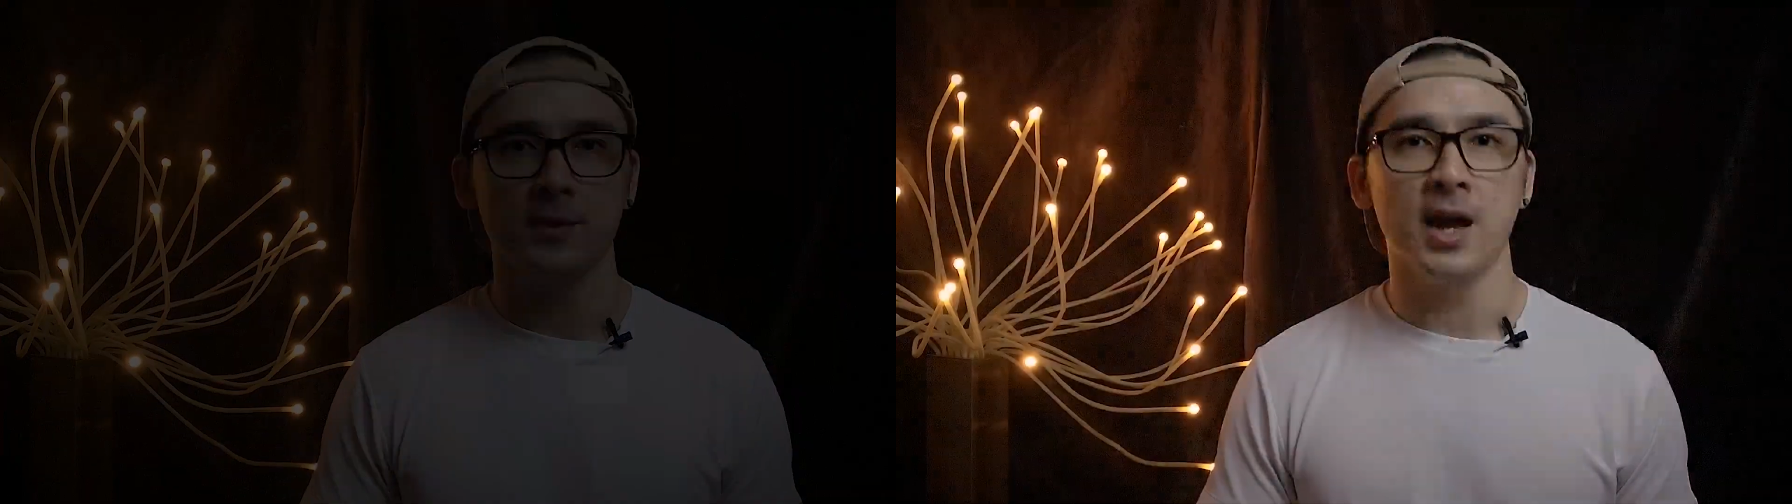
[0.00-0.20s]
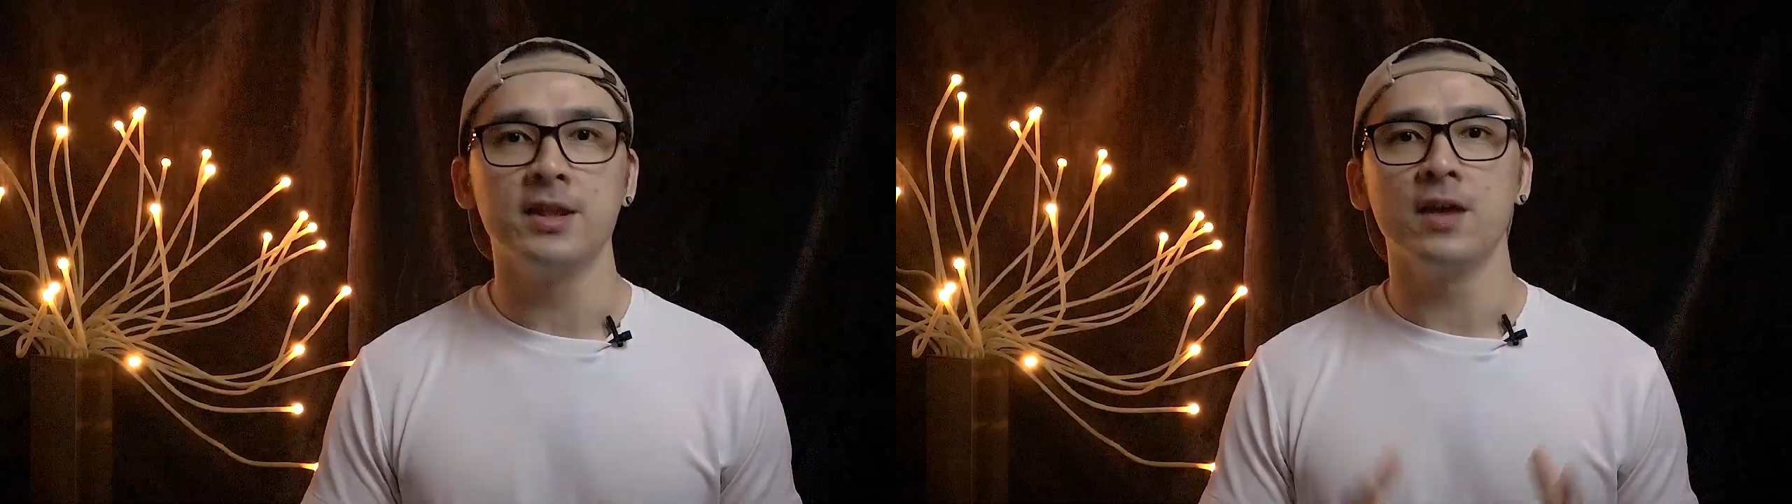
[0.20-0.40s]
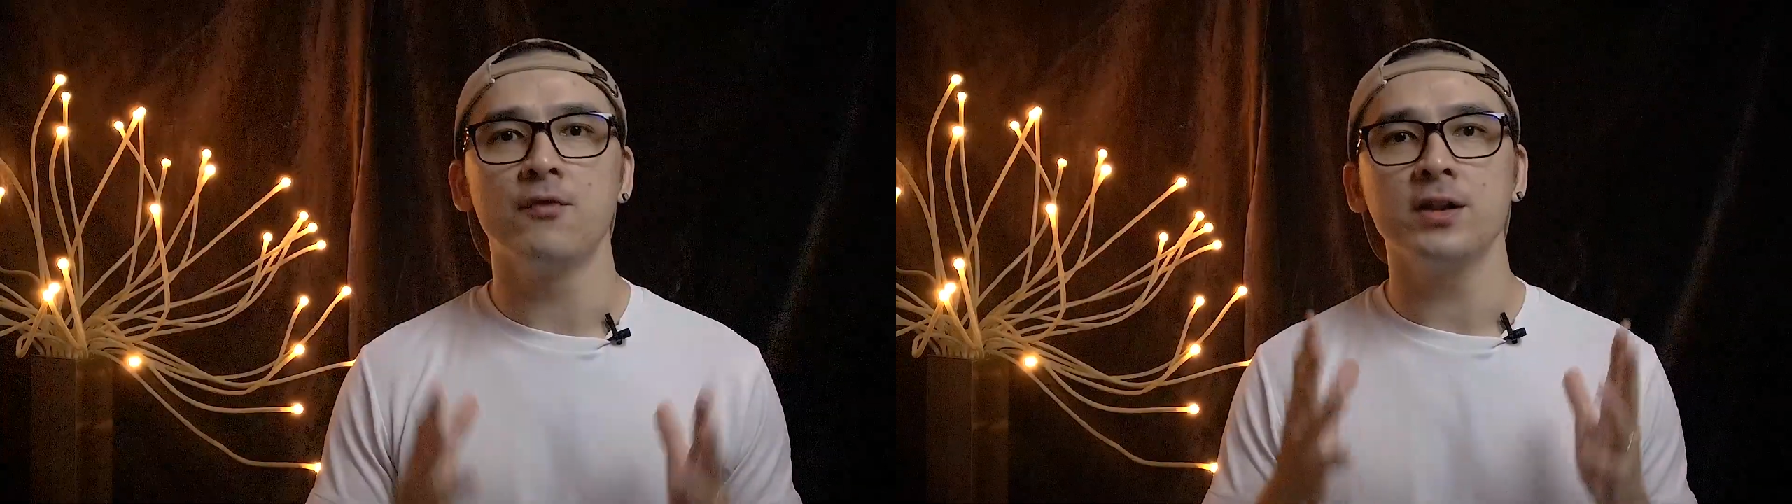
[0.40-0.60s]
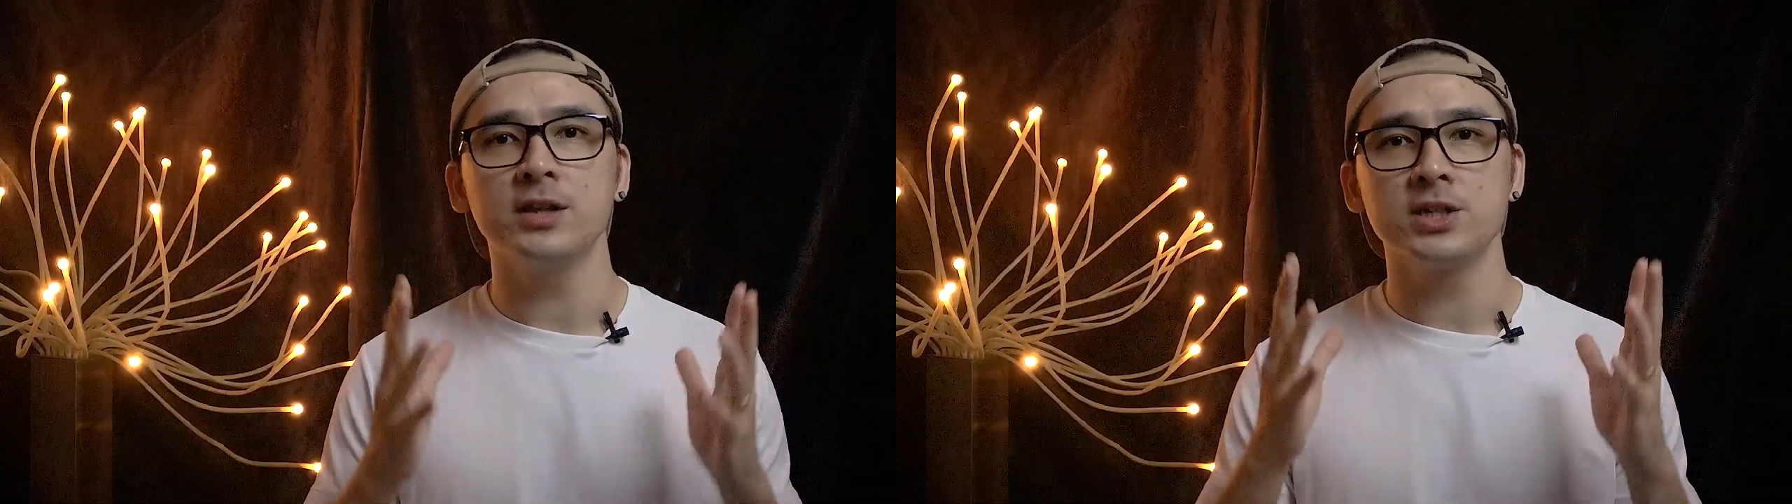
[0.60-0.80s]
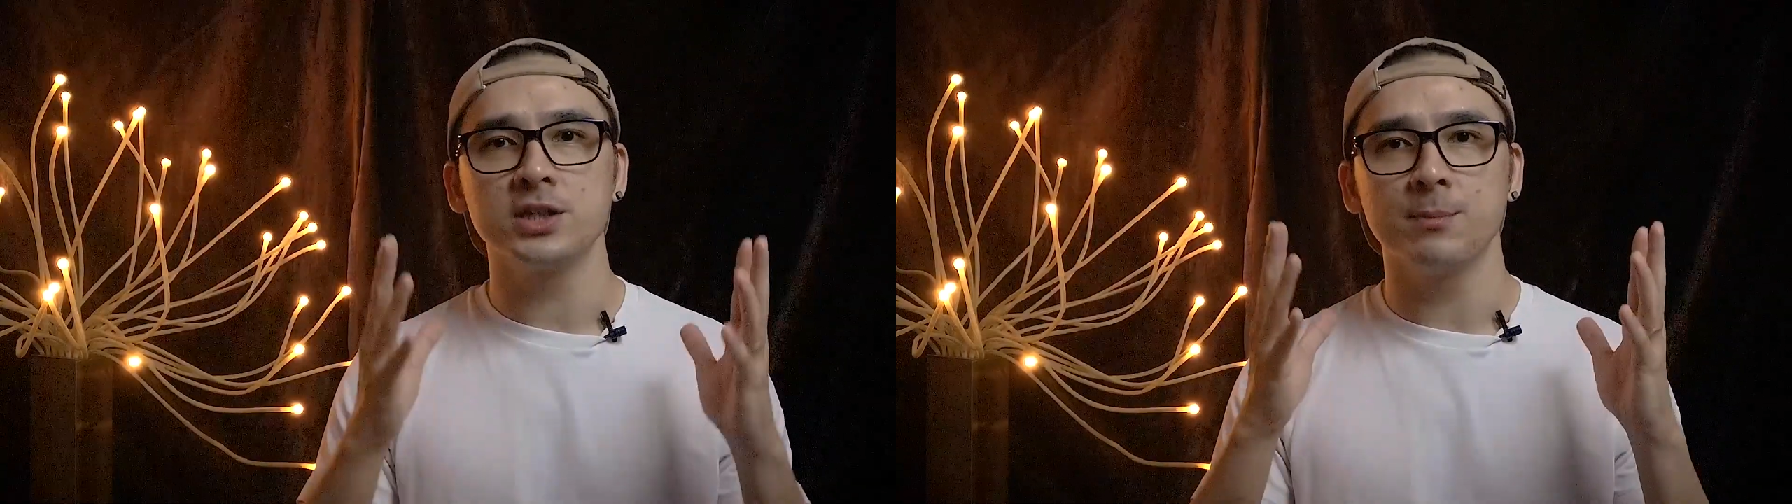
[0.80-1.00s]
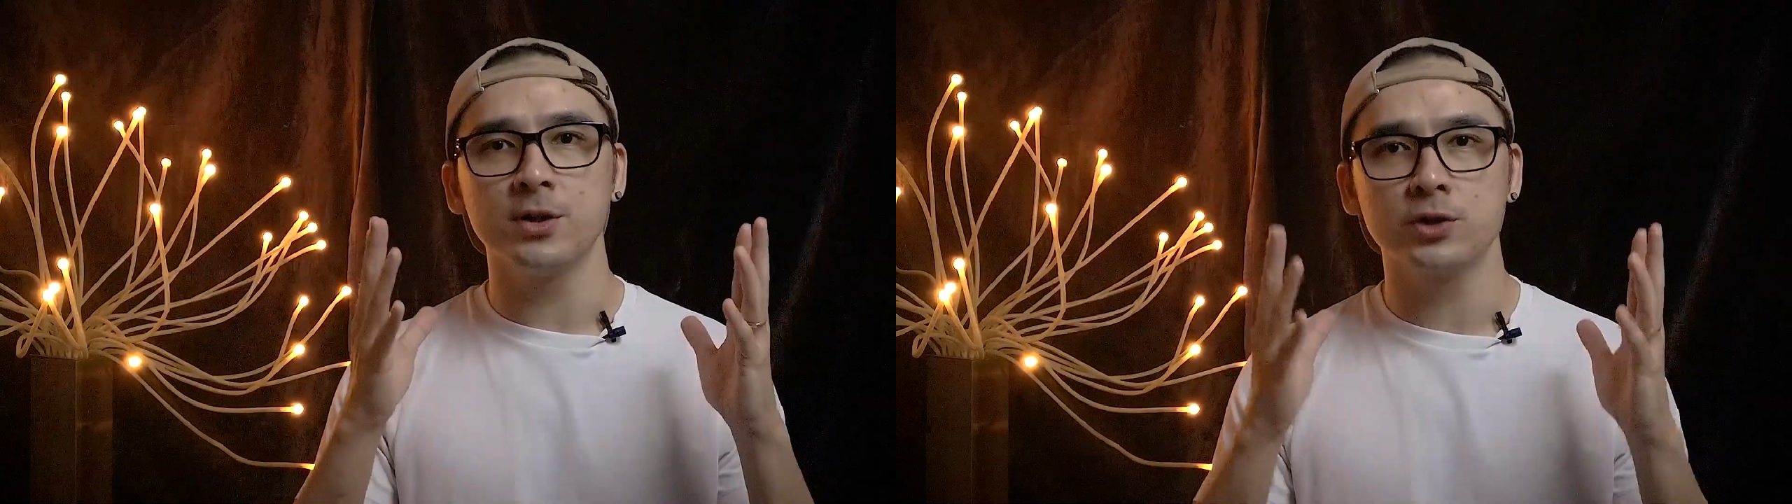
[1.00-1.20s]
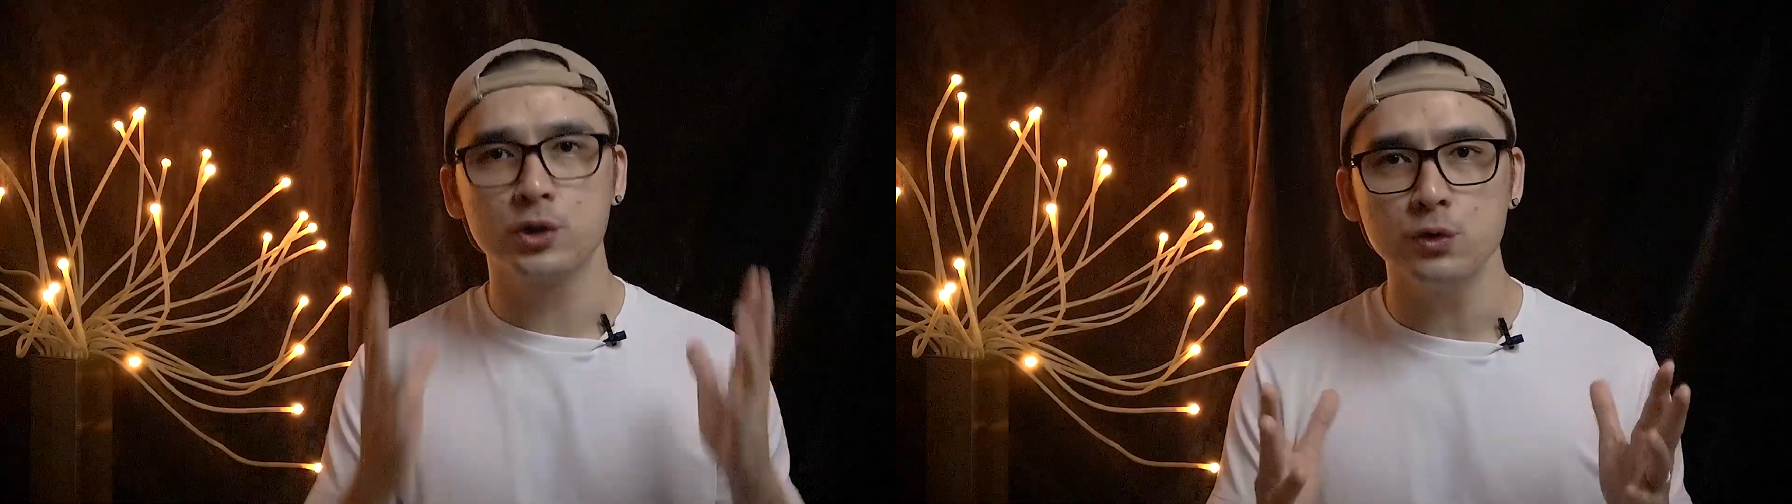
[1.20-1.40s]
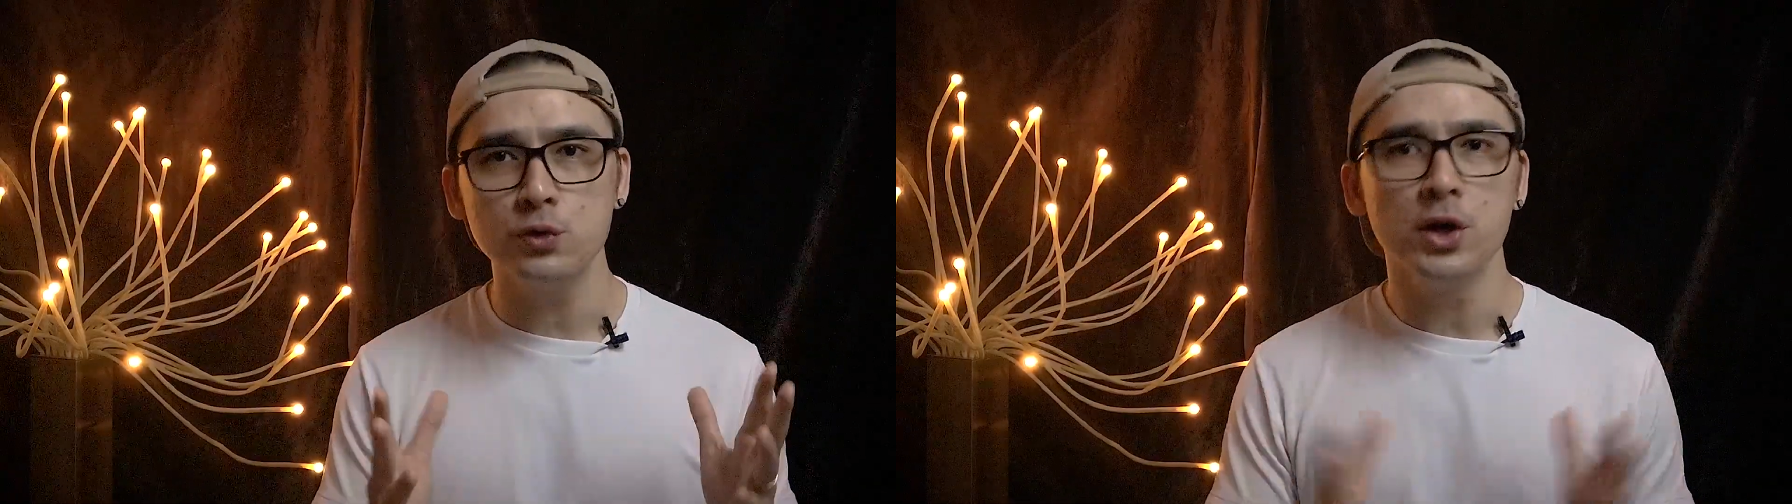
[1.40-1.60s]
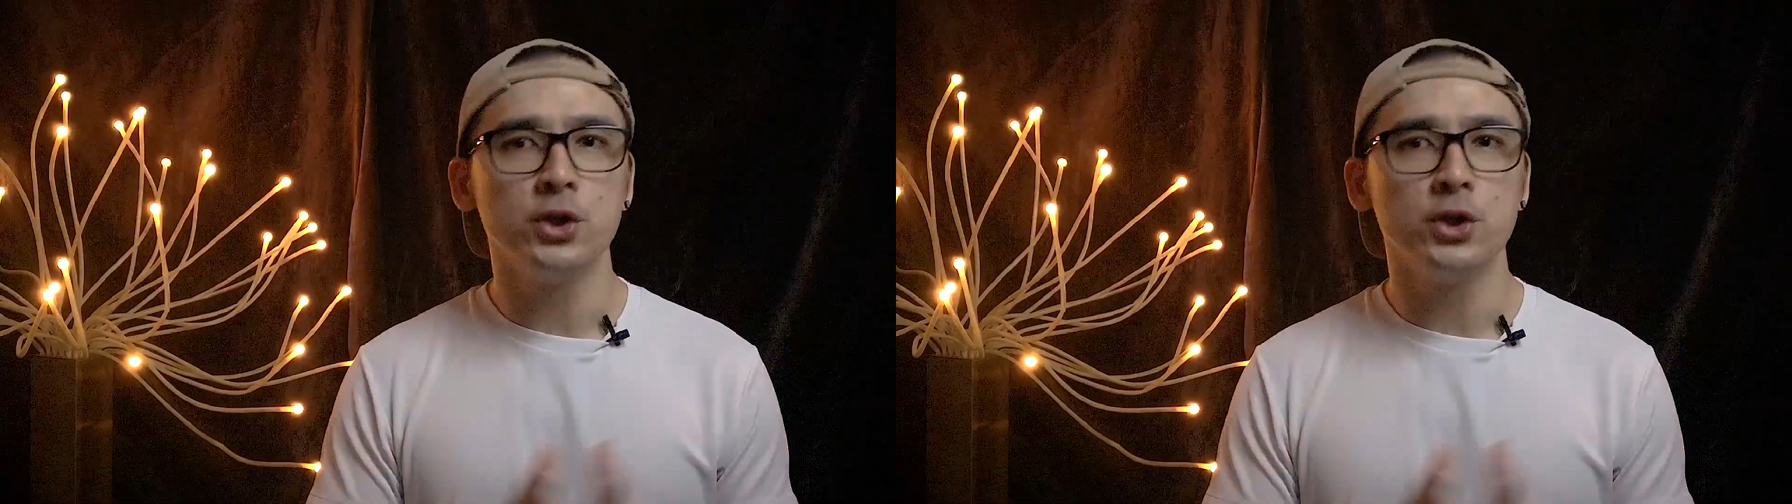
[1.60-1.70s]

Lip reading: And advantage number two,